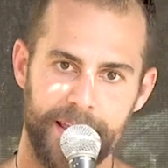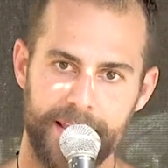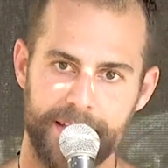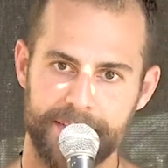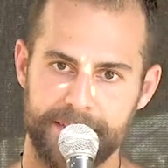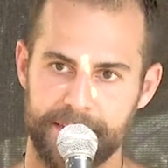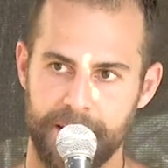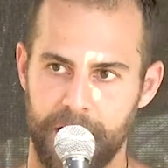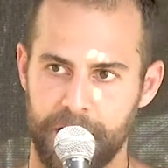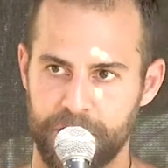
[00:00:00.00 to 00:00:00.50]

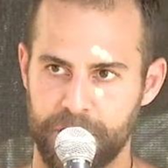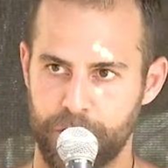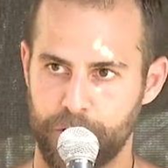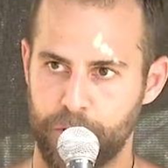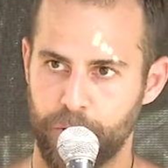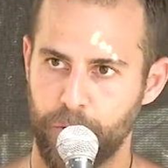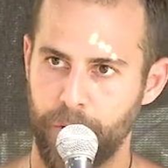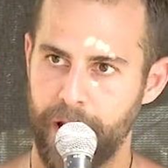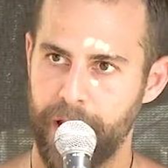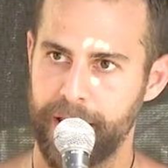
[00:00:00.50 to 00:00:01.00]
is not to
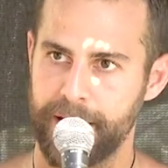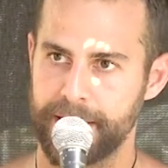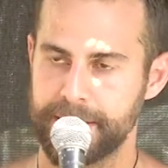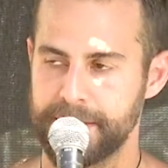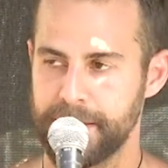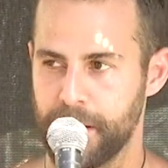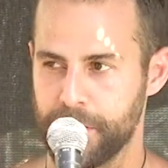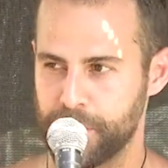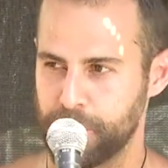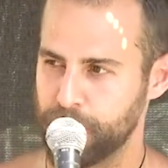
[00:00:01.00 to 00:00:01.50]
grind,
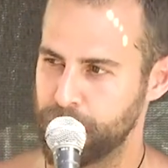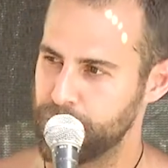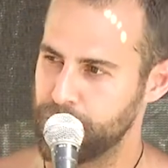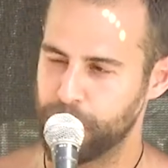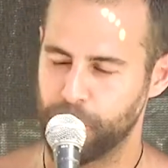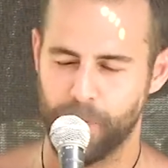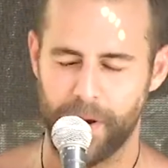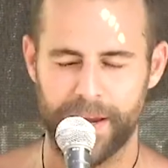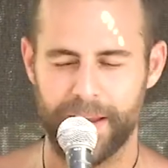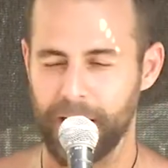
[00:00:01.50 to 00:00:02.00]
is not to
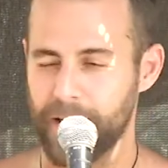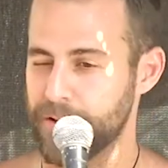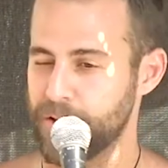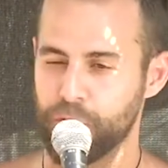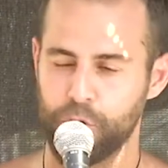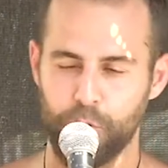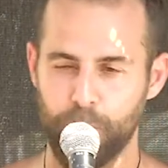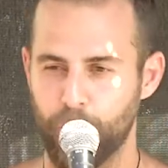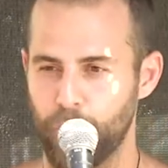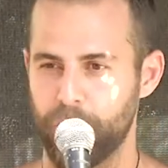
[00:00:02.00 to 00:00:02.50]
crank out
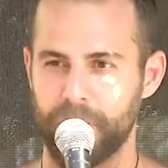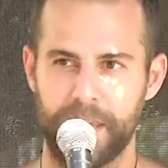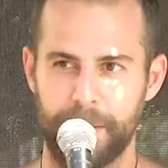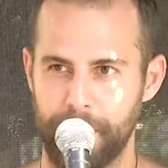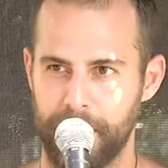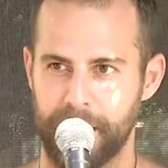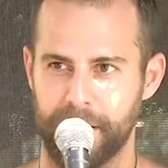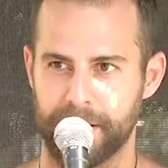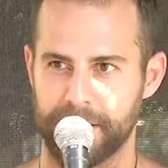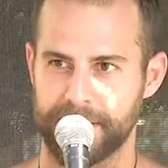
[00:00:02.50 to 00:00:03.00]
2 more
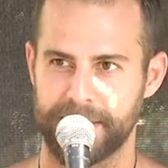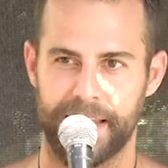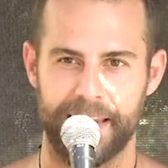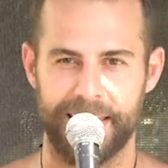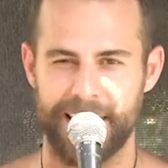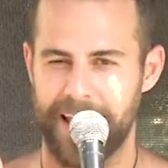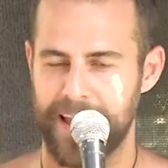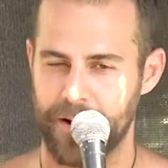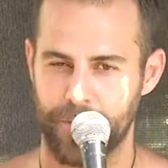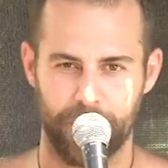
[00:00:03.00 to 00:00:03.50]
emails at
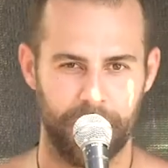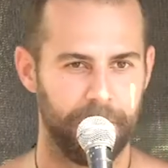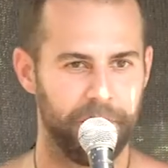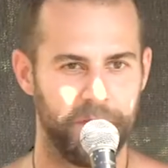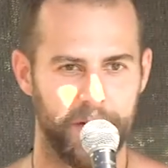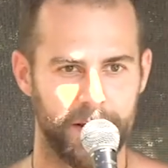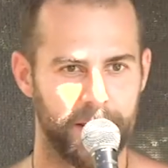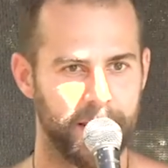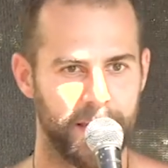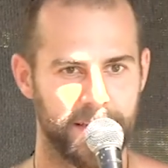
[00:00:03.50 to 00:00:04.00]
night when I'm
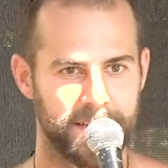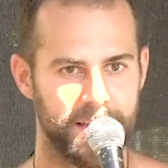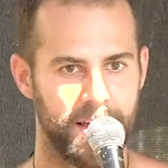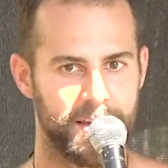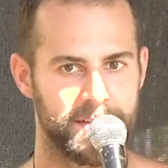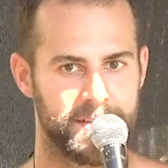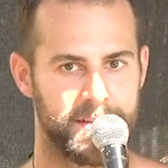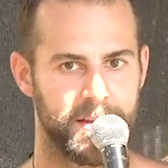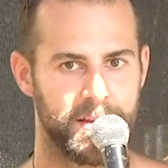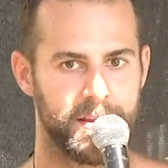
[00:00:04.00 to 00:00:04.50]
fucking
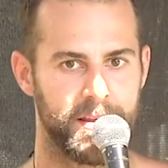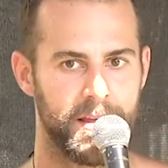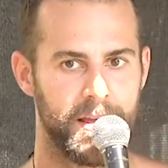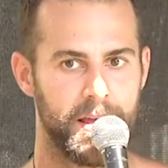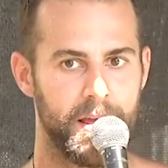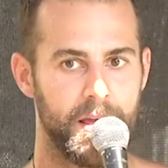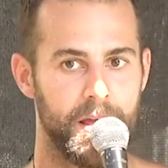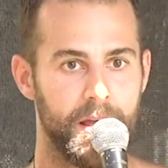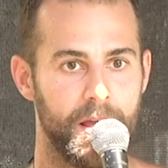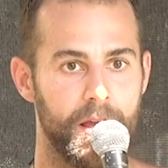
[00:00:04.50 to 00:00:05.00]
exhausted.
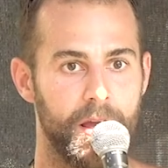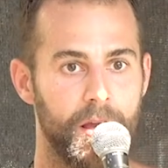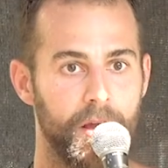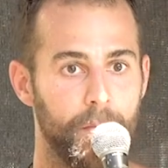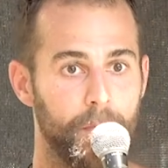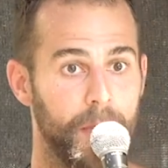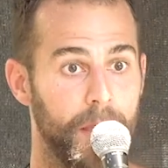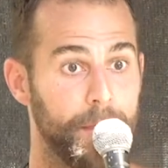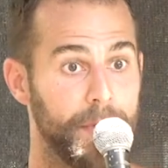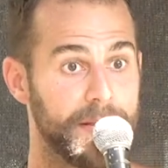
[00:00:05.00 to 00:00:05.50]

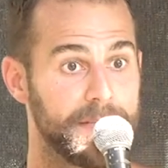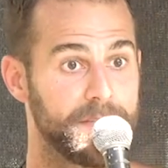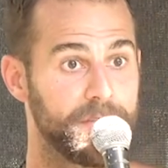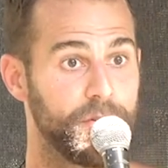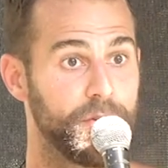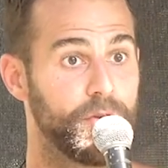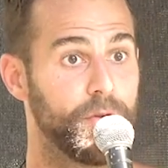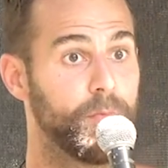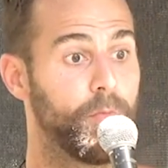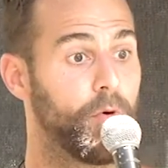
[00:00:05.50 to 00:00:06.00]
Maybe it's
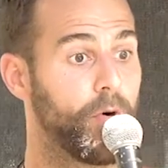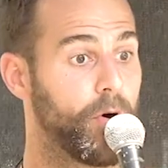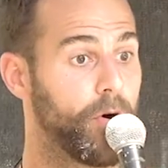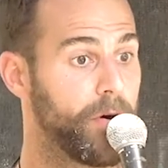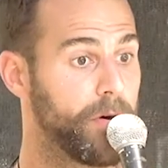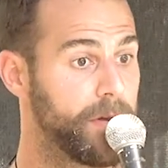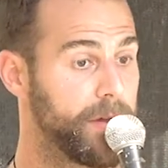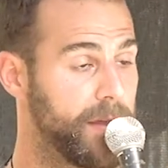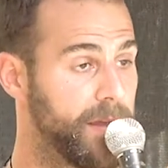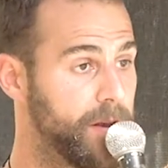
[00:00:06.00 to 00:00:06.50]
to do
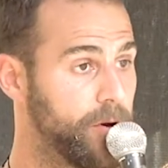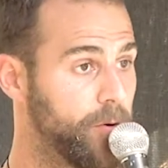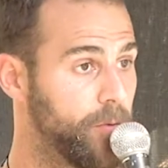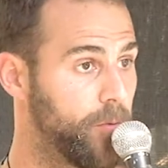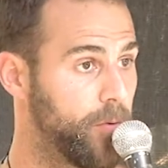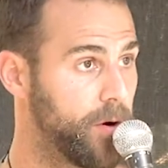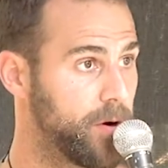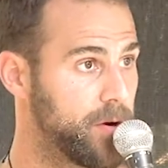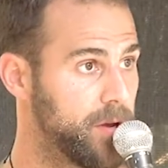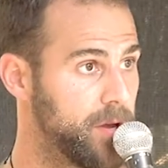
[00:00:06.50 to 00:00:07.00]
more inner
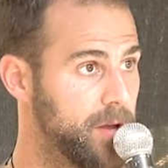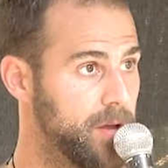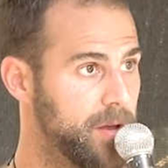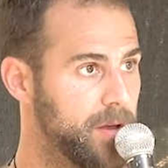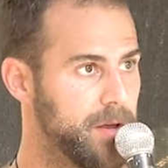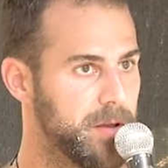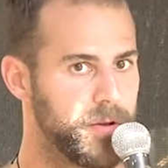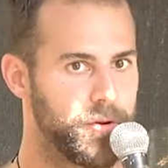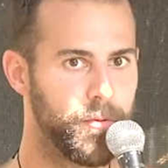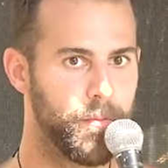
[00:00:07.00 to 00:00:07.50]
work,
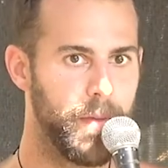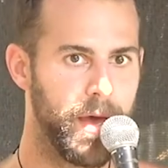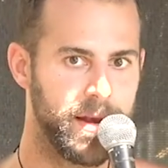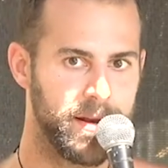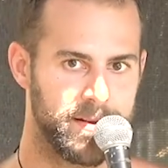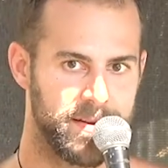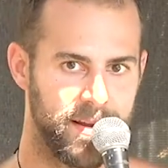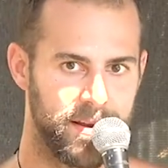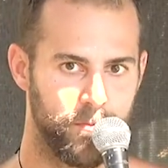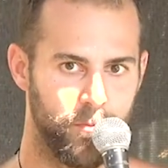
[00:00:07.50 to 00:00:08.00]
to
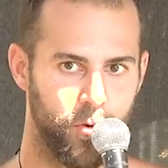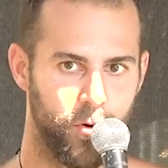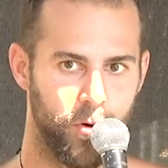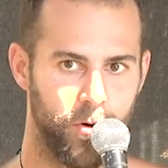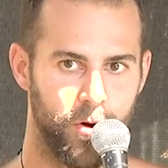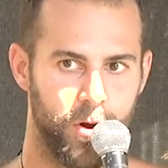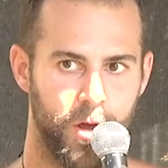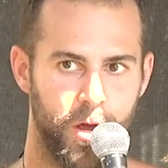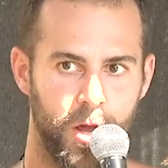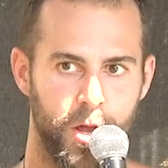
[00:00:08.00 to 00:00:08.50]
meditate
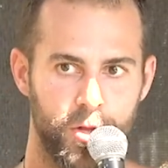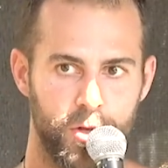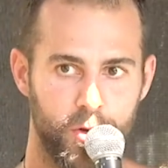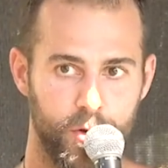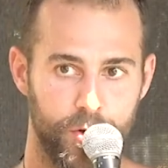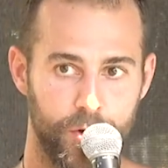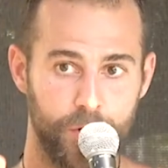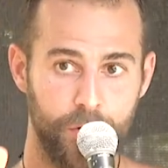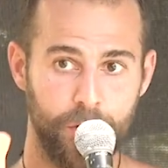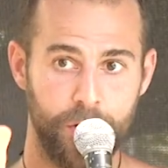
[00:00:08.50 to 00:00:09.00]
more,
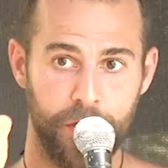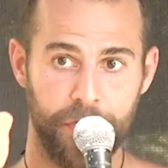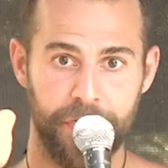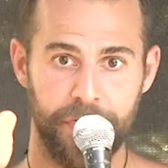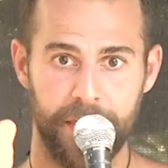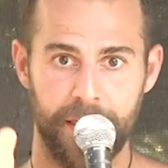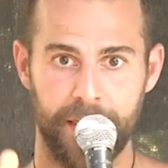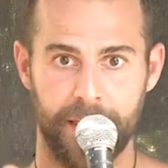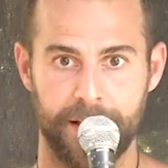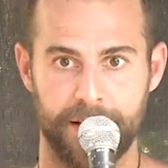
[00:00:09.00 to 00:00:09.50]
to do the
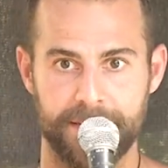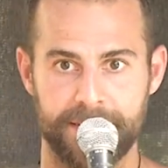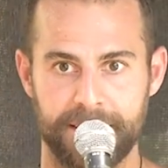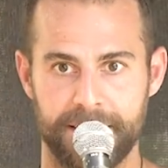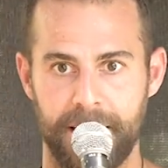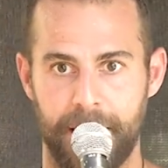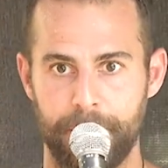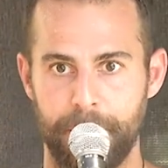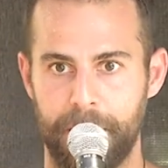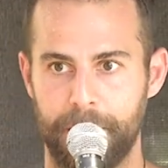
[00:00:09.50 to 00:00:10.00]
things
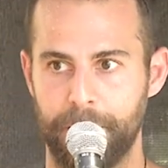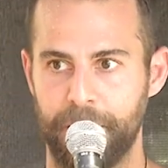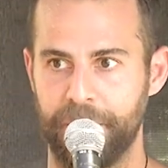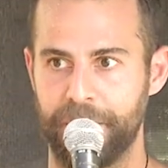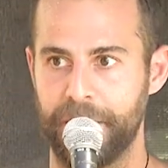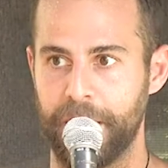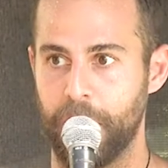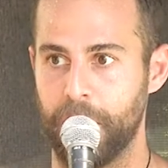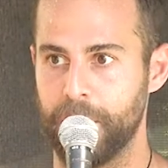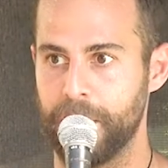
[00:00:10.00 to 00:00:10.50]
that make me
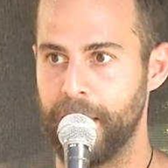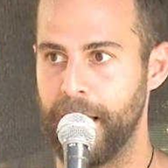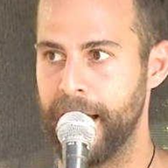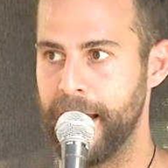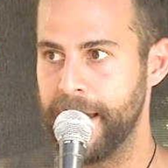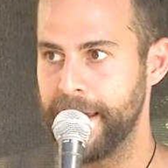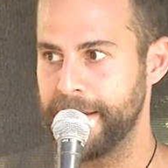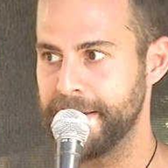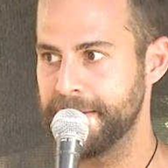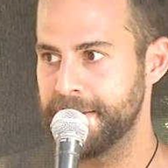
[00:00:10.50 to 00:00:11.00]
feel
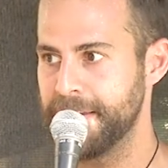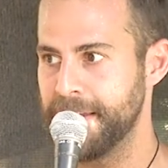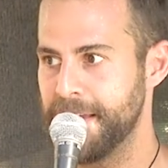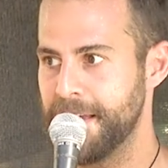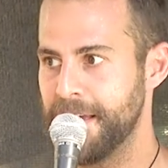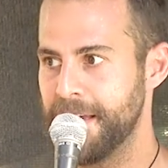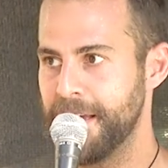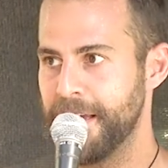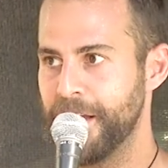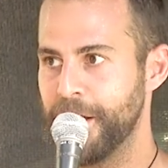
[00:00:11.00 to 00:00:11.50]
aligned,
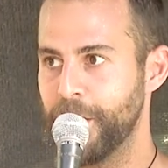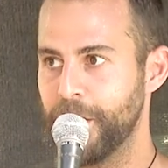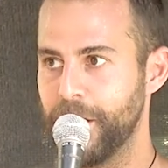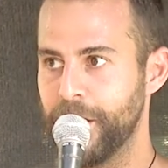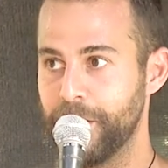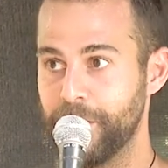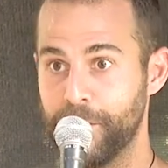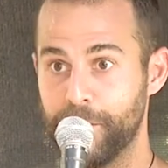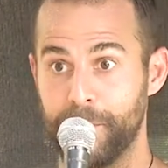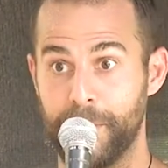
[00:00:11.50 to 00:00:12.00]

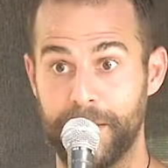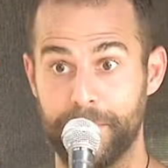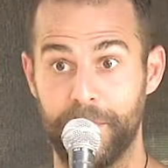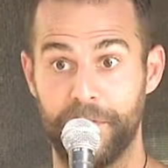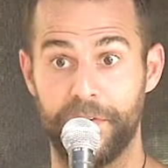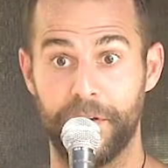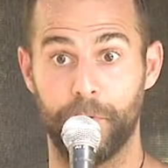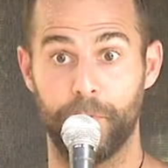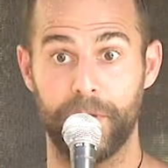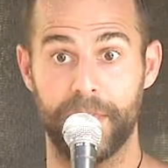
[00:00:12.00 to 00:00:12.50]
make me
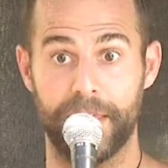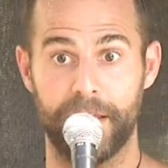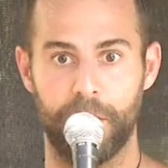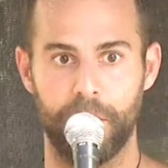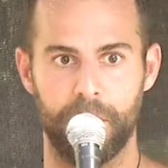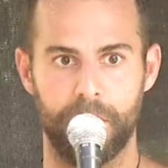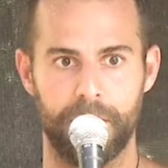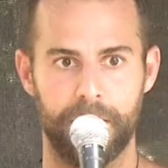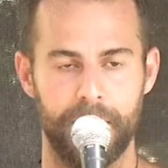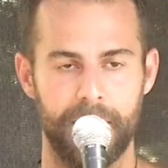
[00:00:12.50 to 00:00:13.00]
feel really
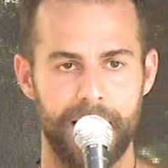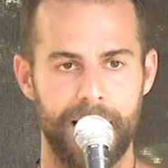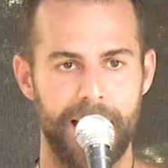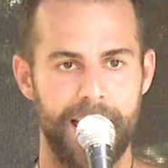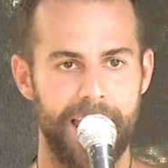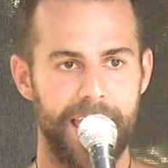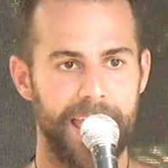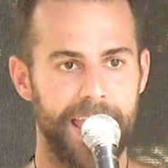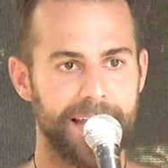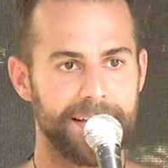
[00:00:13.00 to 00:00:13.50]
good,
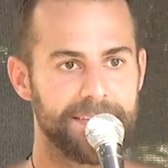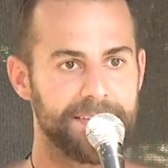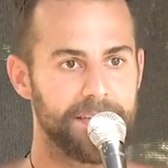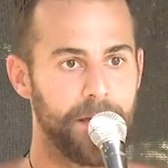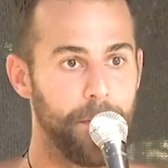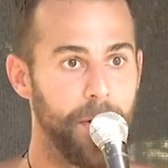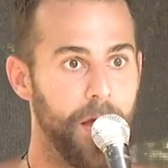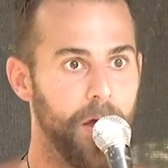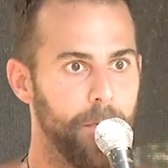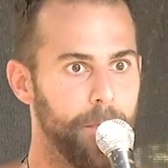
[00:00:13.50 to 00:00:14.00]
and
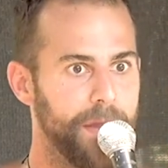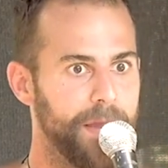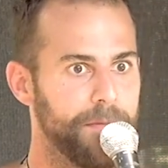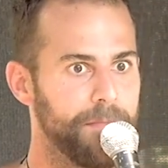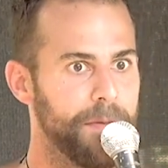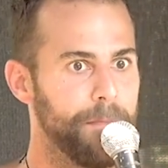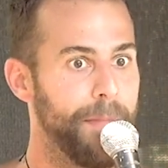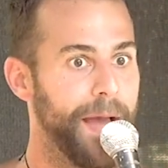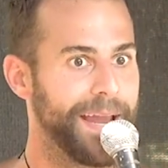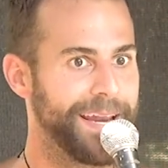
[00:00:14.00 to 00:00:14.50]
somehow make
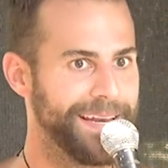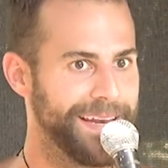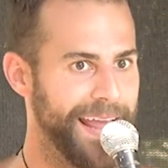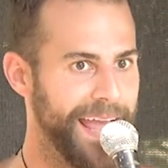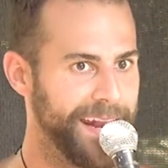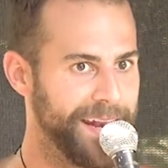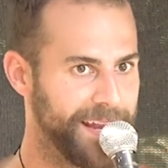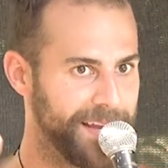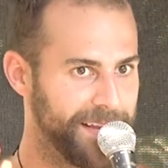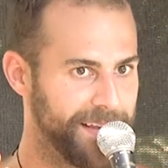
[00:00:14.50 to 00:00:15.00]
me
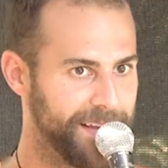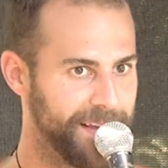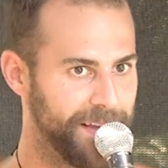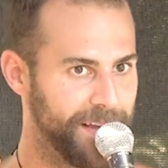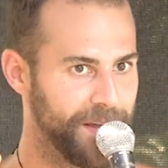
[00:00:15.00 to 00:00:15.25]
magnetic